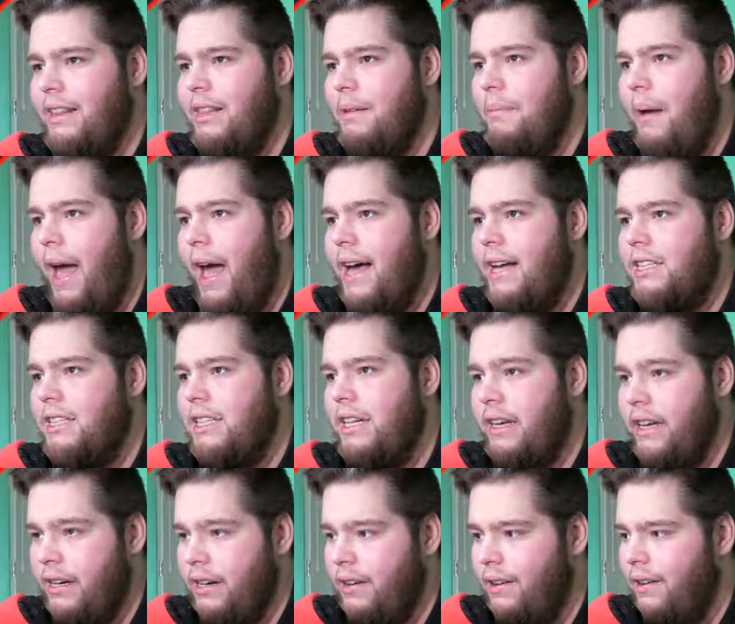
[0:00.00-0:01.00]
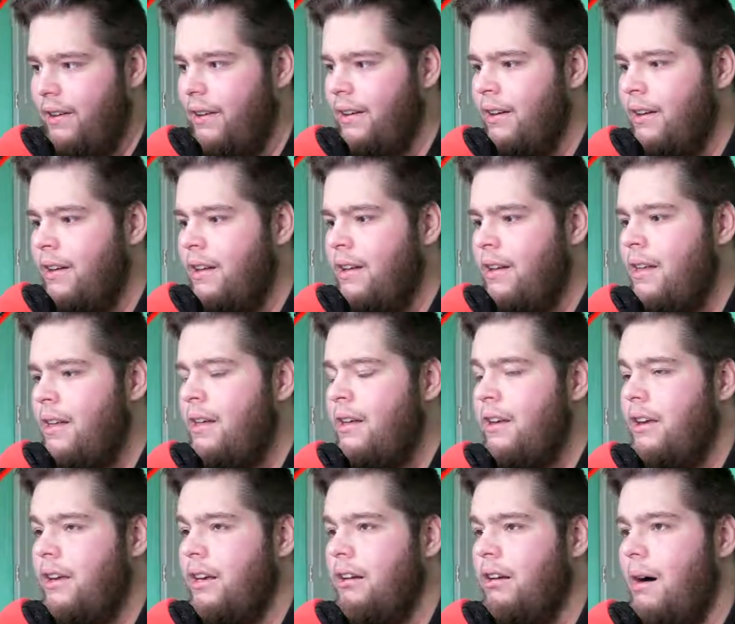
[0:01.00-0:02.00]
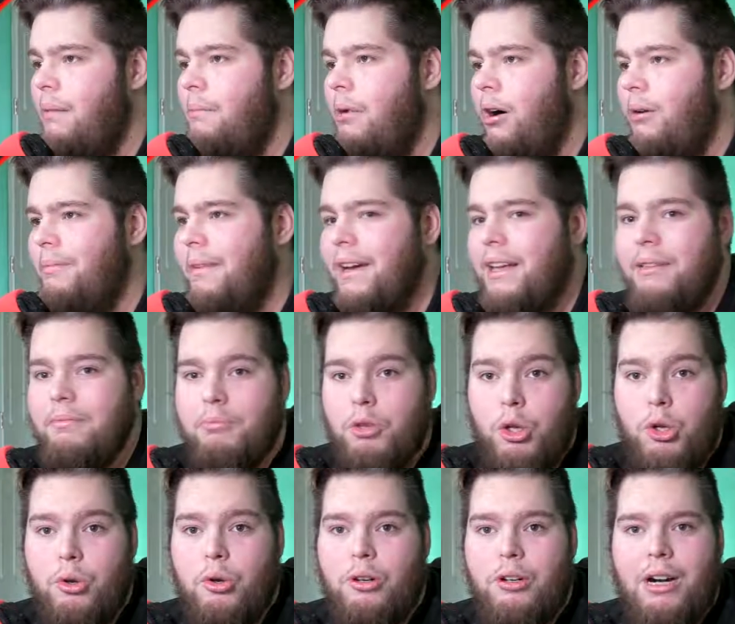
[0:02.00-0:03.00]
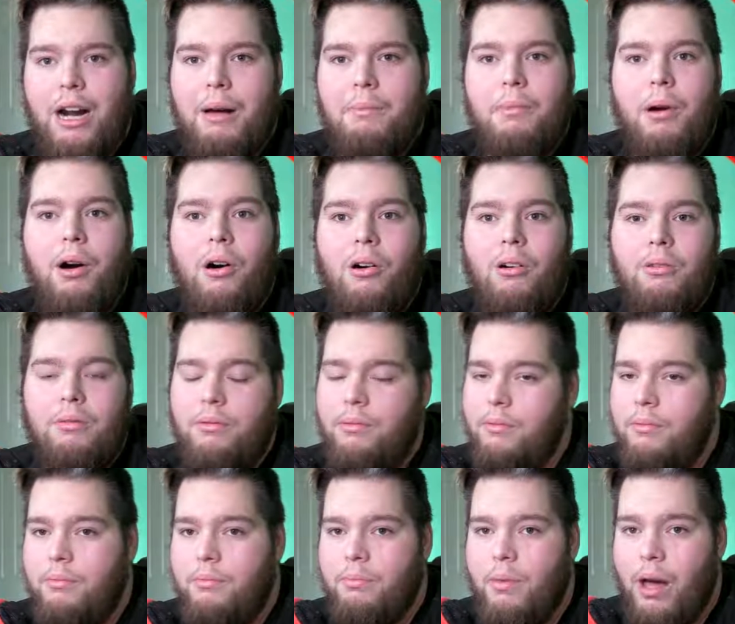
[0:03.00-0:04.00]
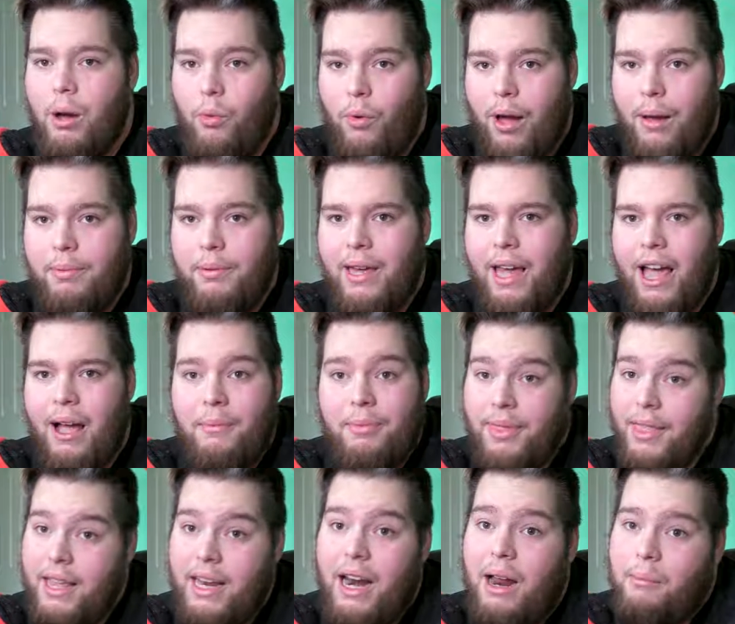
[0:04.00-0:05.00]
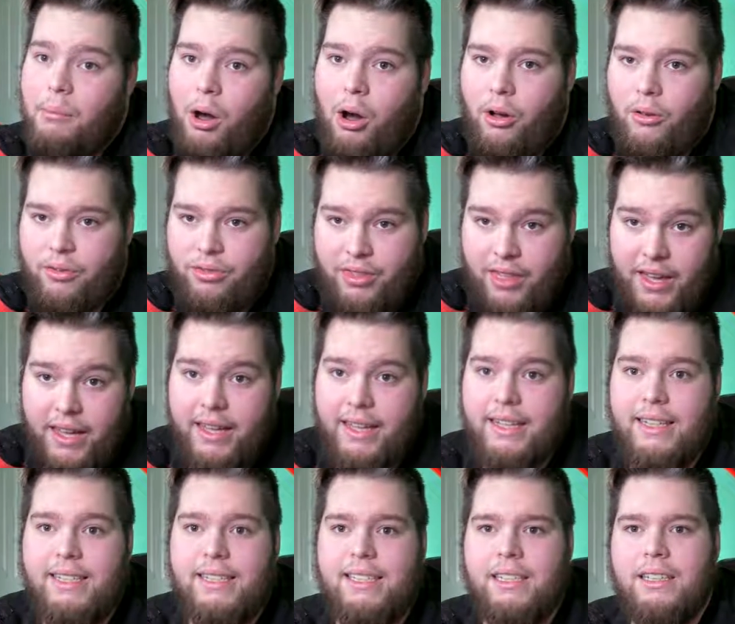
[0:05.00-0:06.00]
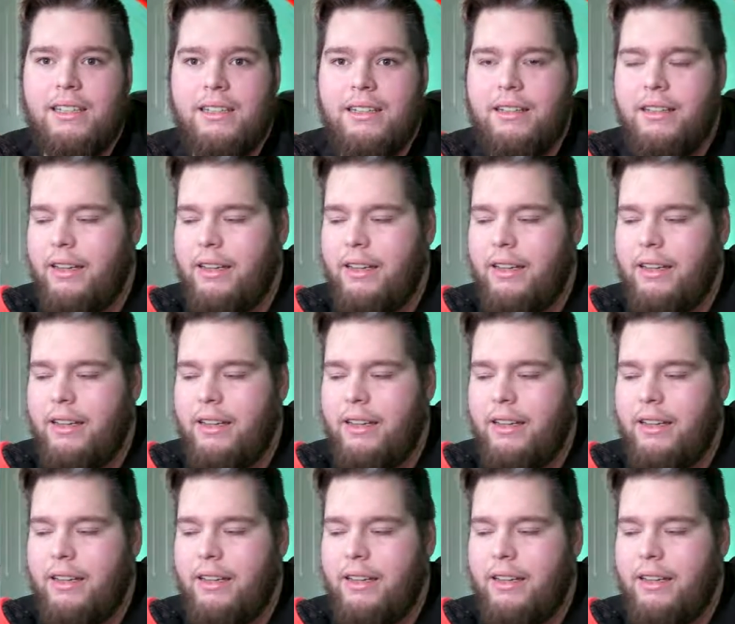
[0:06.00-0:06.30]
in the past year. You know, I bought my computer, I bought my webcam, then I bought this